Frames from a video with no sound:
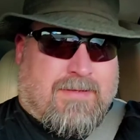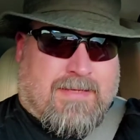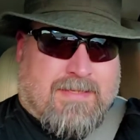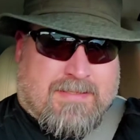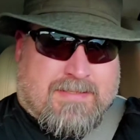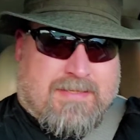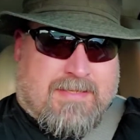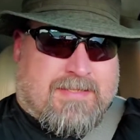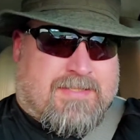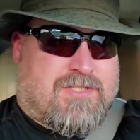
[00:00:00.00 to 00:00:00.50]

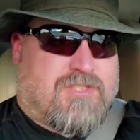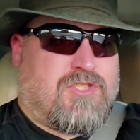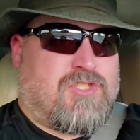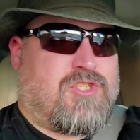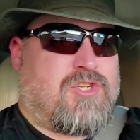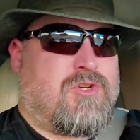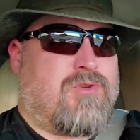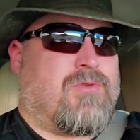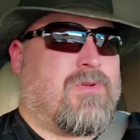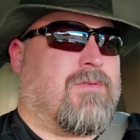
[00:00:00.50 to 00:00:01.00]
It's
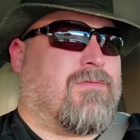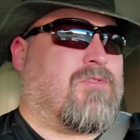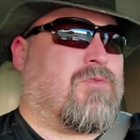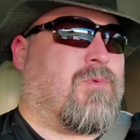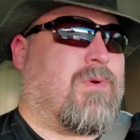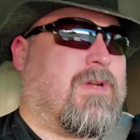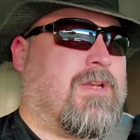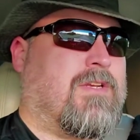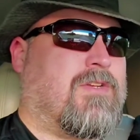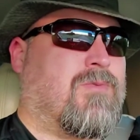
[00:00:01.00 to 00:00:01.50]
June of
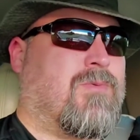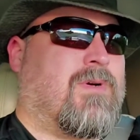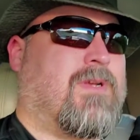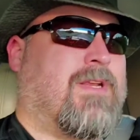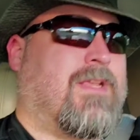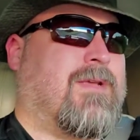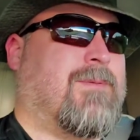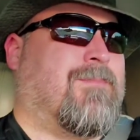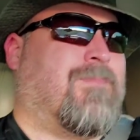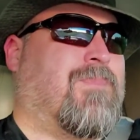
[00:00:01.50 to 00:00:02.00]

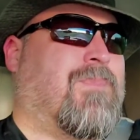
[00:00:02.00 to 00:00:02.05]
2020,